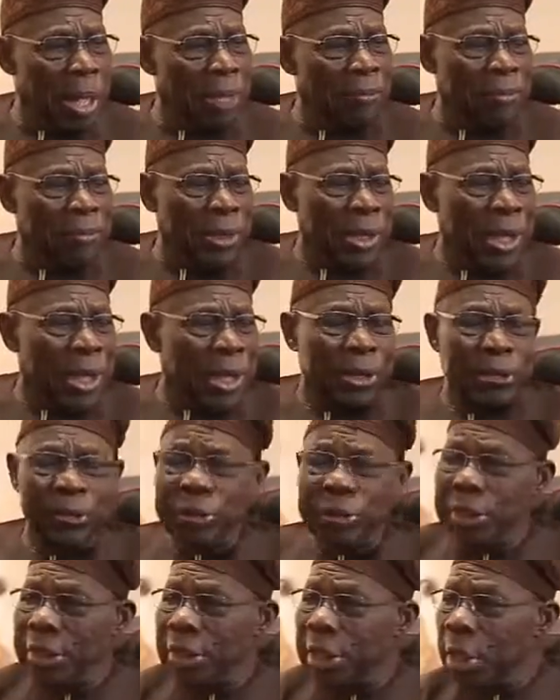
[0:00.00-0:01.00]
I feel like I
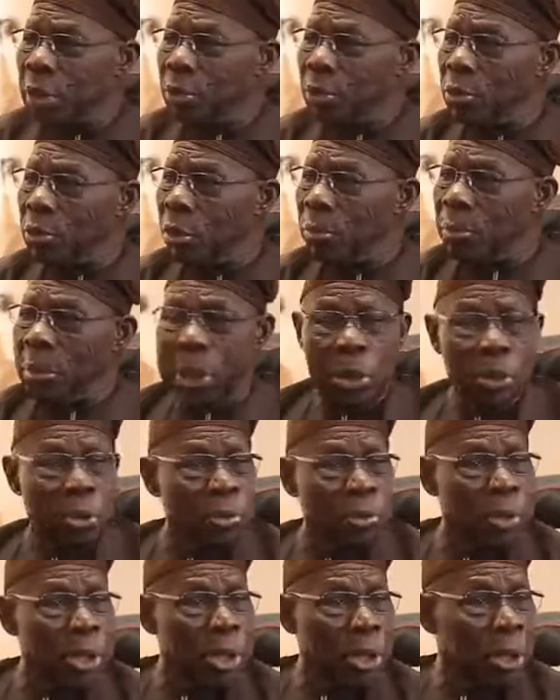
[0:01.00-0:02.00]
see there on my
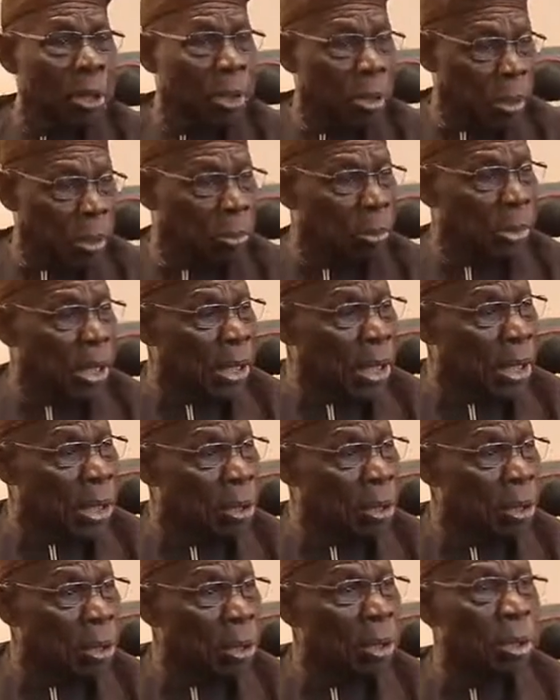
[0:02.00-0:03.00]
lomi,
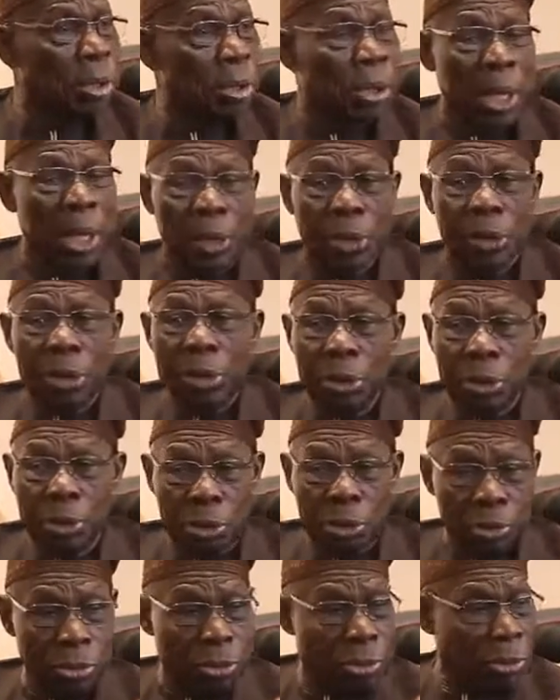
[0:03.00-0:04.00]
meaning that
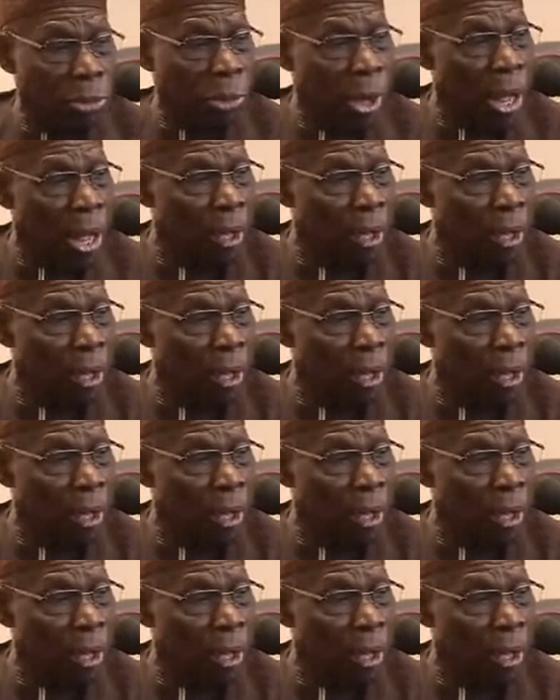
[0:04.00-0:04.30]
you